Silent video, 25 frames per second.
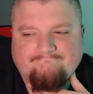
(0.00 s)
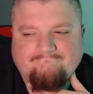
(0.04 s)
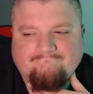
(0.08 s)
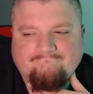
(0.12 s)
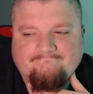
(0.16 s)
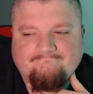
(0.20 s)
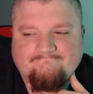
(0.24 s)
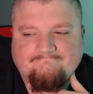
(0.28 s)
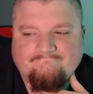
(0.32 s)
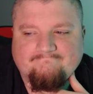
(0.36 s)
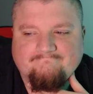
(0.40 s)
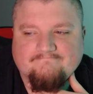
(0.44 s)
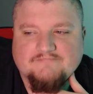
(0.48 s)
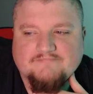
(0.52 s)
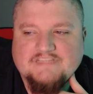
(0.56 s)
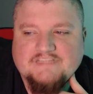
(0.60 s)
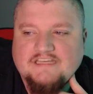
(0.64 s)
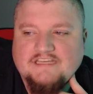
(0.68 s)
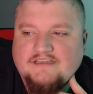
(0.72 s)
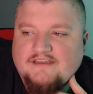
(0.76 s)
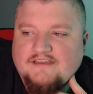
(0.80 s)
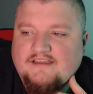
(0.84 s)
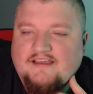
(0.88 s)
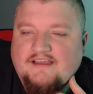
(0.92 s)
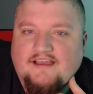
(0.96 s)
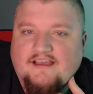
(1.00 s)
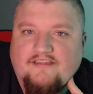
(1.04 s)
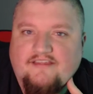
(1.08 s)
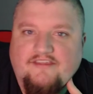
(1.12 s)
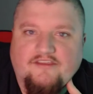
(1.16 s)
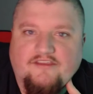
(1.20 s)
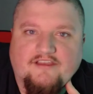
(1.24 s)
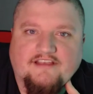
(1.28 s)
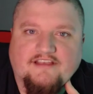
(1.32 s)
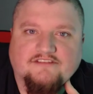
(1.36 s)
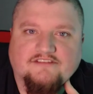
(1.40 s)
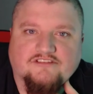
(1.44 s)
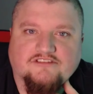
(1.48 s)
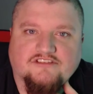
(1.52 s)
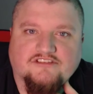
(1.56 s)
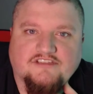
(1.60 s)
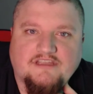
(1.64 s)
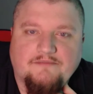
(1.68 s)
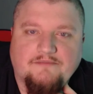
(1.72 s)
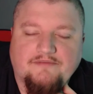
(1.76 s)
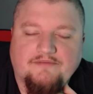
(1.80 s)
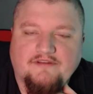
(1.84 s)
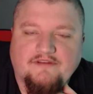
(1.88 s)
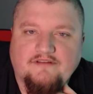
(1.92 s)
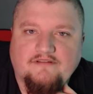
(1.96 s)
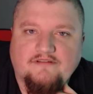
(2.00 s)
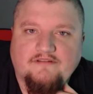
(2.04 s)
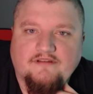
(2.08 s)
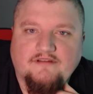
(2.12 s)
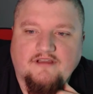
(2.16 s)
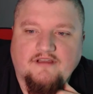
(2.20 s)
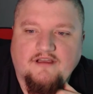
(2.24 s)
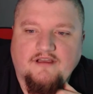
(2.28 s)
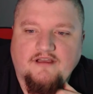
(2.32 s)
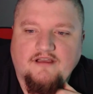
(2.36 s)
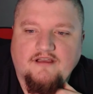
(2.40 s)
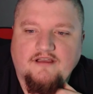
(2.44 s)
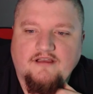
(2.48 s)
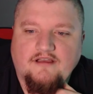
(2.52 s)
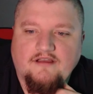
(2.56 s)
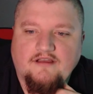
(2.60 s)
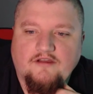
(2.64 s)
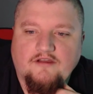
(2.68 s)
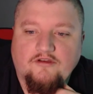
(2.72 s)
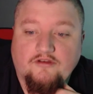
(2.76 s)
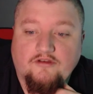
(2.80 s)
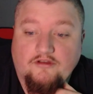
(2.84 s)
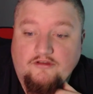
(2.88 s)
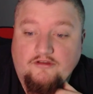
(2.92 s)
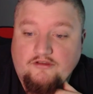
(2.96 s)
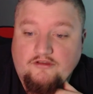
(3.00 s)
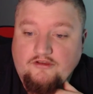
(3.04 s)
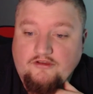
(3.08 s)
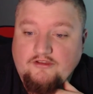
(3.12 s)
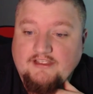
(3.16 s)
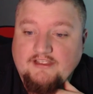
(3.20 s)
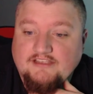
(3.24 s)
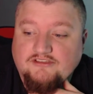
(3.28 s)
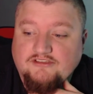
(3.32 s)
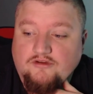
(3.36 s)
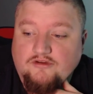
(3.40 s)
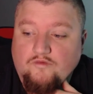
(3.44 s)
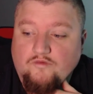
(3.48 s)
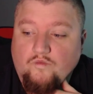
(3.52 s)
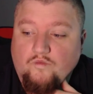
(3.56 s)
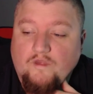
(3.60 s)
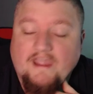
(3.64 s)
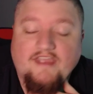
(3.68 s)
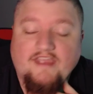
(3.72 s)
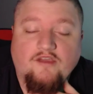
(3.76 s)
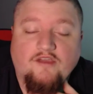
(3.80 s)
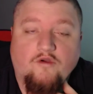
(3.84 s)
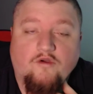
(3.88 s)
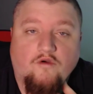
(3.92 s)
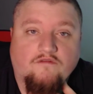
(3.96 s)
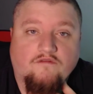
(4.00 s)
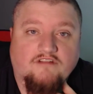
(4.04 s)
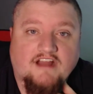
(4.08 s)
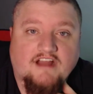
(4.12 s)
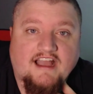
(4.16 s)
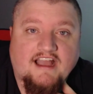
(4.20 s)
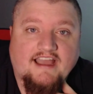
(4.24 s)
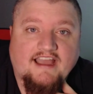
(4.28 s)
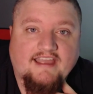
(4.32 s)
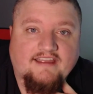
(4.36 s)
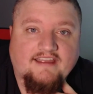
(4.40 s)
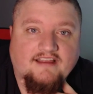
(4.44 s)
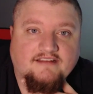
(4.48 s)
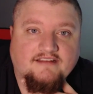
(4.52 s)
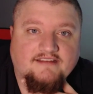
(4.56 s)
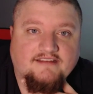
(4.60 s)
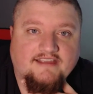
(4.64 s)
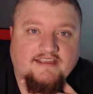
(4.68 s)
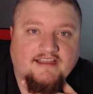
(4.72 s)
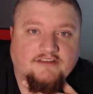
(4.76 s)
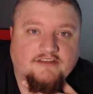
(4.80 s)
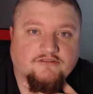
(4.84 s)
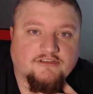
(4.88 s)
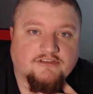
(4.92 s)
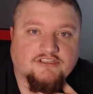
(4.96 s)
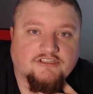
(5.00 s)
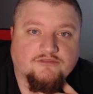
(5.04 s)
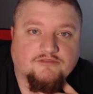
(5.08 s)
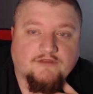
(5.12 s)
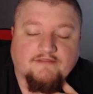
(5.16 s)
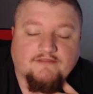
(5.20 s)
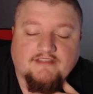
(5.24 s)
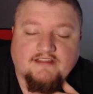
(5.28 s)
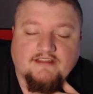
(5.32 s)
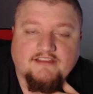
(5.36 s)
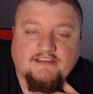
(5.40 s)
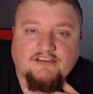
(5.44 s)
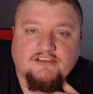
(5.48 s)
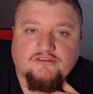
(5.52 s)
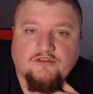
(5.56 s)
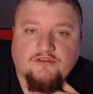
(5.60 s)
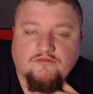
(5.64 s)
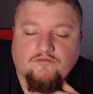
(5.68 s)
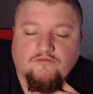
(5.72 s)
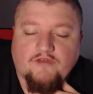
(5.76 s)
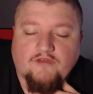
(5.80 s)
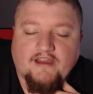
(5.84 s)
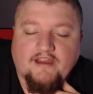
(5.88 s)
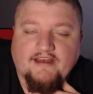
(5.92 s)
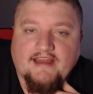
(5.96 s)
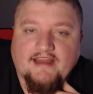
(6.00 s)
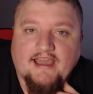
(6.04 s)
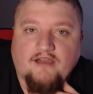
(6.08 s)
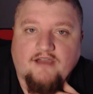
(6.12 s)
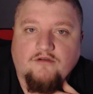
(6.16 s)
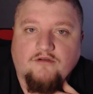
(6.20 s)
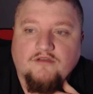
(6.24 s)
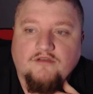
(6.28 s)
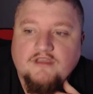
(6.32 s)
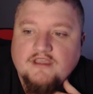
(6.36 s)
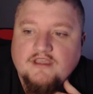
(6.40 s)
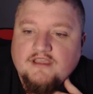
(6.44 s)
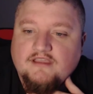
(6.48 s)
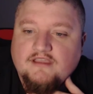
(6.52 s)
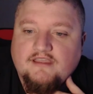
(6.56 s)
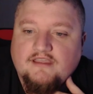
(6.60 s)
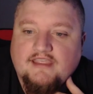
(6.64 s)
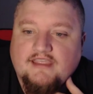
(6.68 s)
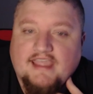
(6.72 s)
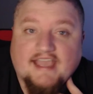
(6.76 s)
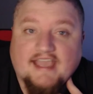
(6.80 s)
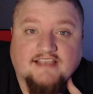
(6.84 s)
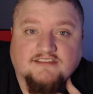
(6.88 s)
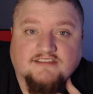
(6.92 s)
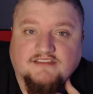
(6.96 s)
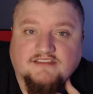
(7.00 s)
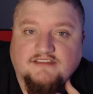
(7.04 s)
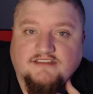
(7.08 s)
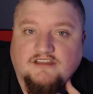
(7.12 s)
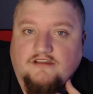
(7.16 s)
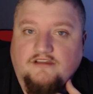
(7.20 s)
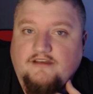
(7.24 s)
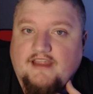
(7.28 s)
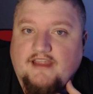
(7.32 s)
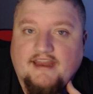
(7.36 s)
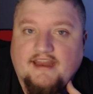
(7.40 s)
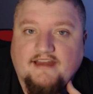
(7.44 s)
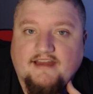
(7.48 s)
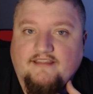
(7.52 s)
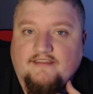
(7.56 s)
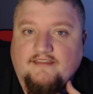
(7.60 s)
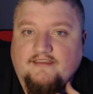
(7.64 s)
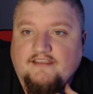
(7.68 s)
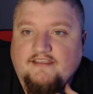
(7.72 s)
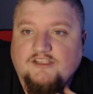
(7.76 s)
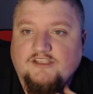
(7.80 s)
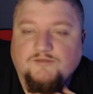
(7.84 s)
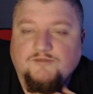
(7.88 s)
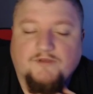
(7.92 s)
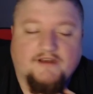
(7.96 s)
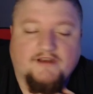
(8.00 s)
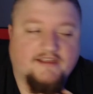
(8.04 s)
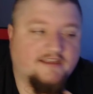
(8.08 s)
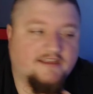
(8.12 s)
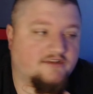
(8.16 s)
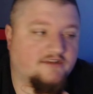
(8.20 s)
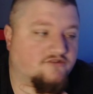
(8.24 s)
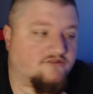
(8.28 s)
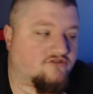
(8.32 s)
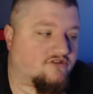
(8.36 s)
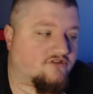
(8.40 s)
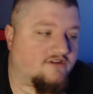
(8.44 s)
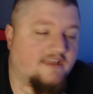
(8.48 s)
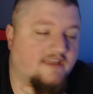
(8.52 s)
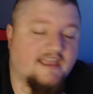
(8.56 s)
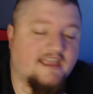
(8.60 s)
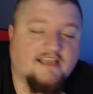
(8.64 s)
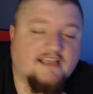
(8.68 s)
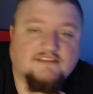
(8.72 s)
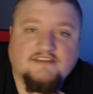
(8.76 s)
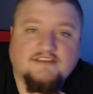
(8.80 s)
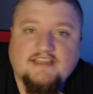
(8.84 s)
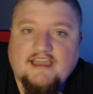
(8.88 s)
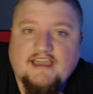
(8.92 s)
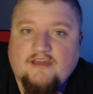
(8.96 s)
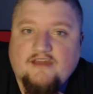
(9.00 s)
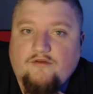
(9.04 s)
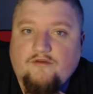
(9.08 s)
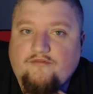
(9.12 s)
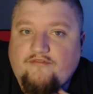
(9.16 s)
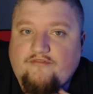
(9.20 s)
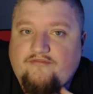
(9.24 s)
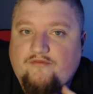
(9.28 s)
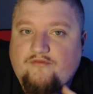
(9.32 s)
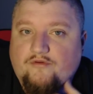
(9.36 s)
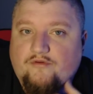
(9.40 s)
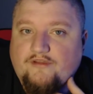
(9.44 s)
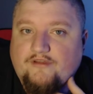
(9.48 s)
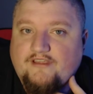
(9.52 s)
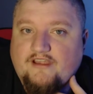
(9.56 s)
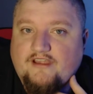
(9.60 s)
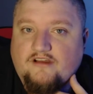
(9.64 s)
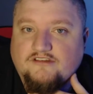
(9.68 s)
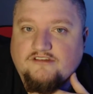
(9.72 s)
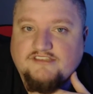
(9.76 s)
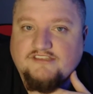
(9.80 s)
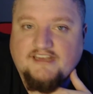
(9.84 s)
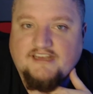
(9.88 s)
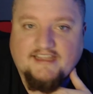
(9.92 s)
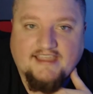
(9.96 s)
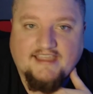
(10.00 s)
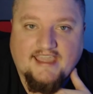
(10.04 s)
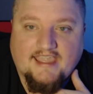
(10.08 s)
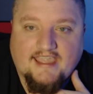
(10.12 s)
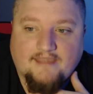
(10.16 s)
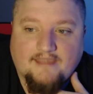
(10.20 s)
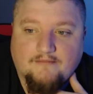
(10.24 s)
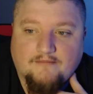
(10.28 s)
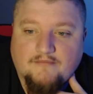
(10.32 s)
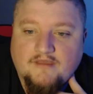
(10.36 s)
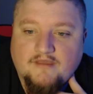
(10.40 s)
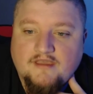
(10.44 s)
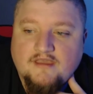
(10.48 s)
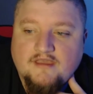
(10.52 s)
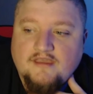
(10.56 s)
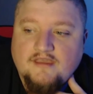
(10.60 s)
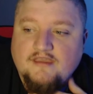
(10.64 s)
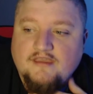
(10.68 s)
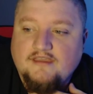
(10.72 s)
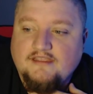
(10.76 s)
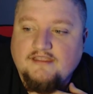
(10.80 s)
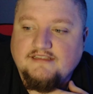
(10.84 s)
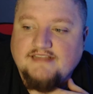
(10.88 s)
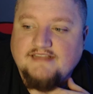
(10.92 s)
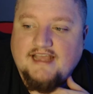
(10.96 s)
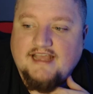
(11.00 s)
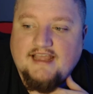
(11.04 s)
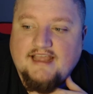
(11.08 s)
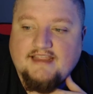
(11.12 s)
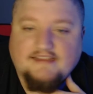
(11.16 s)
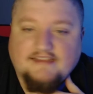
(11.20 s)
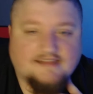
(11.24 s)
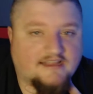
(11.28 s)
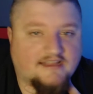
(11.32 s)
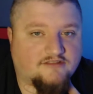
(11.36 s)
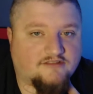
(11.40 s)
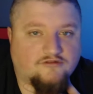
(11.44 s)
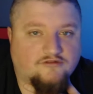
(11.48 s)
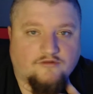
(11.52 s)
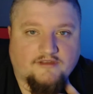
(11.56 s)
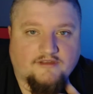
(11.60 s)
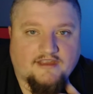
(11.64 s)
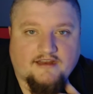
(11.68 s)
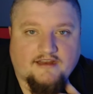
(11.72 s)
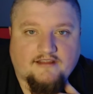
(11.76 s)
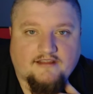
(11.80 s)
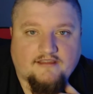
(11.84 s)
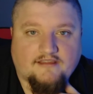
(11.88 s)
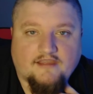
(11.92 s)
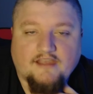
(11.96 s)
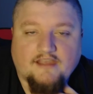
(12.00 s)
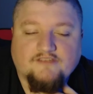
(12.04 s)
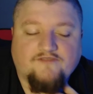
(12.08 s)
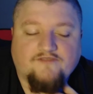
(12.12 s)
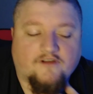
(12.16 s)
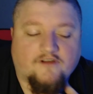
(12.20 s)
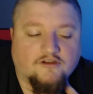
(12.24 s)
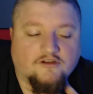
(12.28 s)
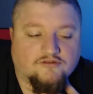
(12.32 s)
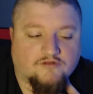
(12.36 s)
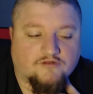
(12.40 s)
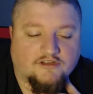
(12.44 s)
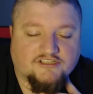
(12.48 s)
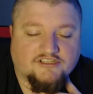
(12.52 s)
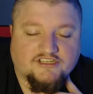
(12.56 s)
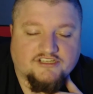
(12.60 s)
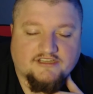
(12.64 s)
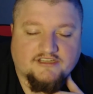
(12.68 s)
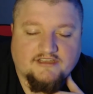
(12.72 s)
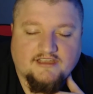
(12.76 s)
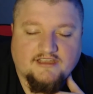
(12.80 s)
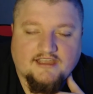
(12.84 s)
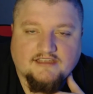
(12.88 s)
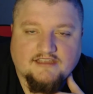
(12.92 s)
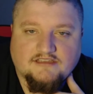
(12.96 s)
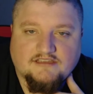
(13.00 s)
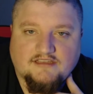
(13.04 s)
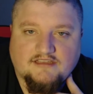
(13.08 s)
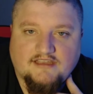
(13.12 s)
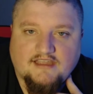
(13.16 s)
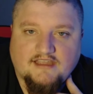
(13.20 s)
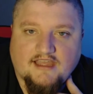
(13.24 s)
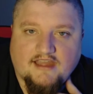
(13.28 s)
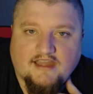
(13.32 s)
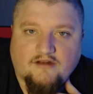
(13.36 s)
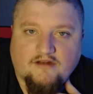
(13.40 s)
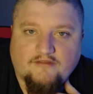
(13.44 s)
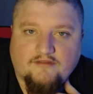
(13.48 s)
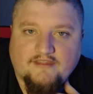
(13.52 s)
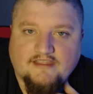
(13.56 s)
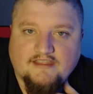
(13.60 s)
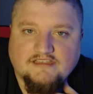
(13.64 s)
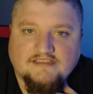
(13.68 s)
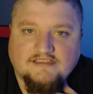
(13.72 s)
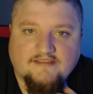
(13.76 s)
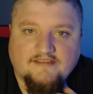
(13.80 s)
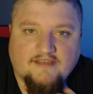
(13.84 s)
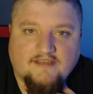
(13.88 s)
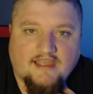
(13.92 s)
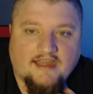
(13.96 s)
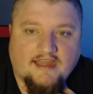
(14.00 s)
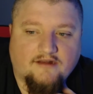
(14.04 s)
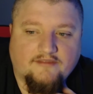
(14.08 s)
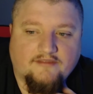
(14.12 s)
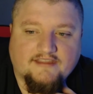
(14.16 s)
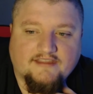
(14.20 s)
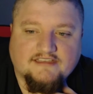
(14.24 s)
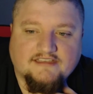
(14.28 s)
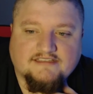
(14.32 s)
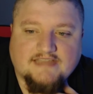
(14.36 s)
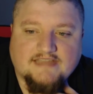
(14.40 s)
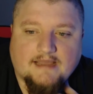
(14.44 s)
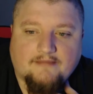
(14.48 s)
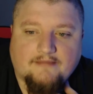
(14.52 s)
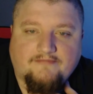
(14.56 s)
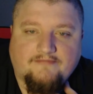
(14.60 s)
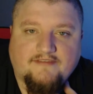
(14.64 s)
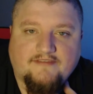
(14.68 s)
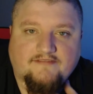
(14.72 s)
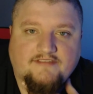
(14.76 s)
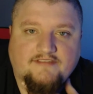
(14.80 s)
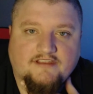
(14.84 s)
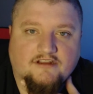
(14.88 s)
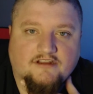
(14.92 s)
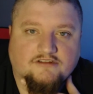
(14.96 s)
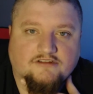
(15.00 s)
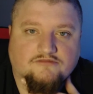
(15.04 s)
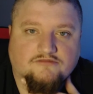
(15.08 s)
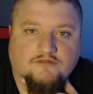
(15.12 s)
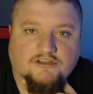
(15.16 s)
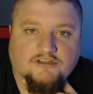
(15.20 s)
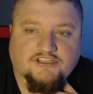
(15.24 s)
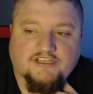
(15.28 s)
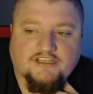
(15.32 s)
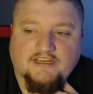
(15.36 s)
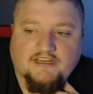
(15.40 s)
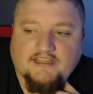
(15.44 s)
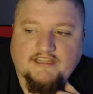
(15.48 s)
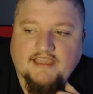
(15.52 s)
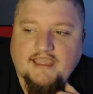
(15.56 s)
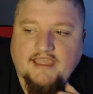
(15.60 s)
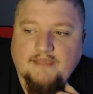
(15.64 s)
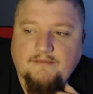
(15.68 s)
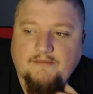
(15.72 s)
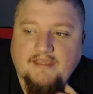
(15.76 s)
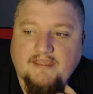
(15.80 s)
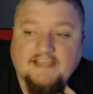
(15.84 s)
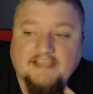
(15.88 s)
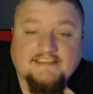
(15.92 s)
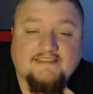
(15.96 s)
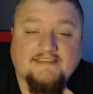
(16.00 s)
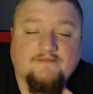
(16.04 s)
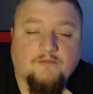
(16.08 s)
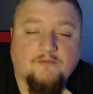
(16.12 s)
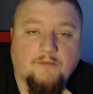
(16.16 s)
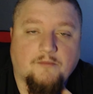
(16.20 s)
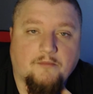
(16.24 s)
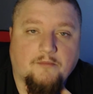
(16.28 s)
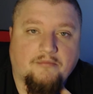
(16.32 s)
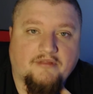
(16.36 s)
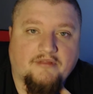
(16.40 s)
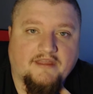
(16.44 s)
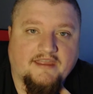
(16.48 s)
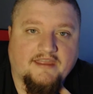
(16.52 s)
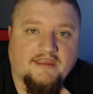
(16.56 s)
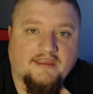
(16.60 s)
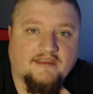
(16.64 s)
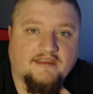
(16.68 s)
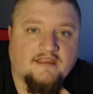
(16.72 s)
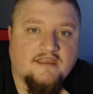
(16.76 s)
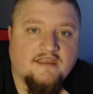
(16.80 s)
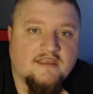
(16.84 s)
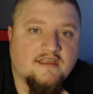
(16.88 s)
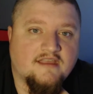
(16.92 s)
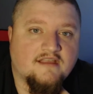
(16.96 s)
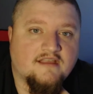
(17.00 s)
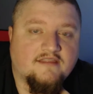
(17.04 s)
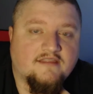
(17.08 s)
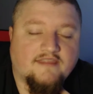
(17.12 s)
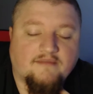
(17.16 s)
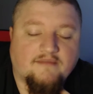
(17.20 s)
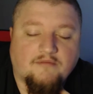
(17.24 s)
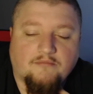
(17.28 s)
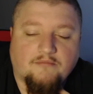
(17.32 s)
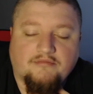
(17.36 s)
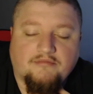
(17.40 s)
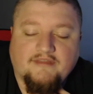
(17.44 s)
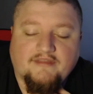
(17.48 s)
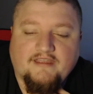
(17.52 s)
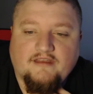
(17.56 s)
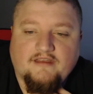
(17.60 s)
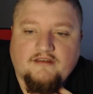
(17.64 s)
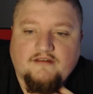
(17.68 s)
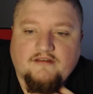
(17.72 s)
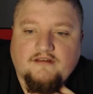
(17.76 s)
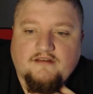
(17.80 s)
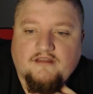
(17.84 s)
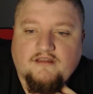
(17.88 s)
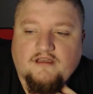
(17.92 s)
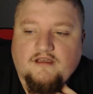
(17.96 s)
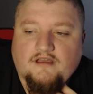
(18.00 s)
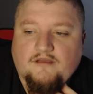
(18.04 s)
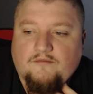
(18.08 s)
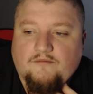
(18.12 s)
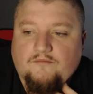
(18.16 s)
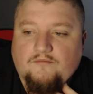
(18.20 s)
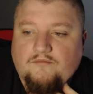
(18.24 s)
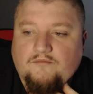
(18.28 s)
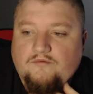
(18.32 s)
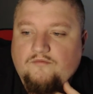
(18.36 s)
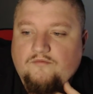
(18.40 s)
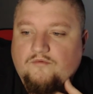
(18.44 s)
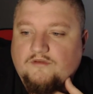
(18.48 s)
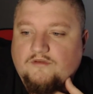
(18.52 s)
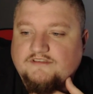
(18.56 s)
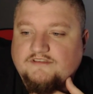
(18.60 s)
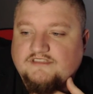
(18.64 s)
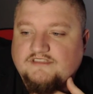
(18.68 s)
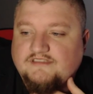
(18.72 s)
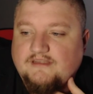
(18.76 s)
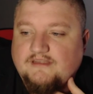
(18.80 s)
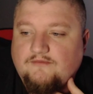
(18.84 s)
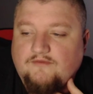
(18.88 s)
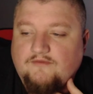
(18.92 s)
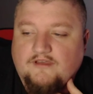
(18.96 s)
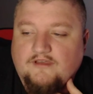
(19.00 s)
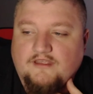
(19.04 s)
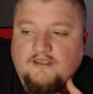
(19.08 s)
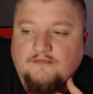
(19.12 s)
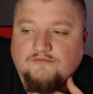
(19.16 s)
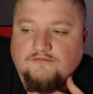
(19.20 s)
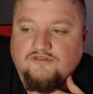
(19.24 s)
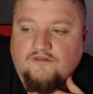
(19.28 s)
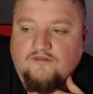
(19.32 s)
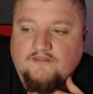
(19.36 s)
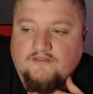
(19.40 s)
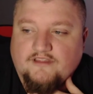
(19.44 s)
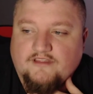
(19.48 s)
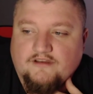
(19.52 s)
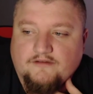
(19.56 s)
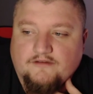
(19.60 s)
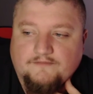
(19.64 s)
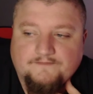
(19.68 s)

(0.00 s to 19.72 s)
I think you guys are sleeping, or you guys are way over high on DAndre Swift, at least right now. He hasn't done anything. He's been injured. Hasn't got over 40 yards in a game. He's not doing anything as far as rushing. I don't think he's top 50 yards rushing in a game. He hasn't even been playing. They've been playing what's his name, Williams over there.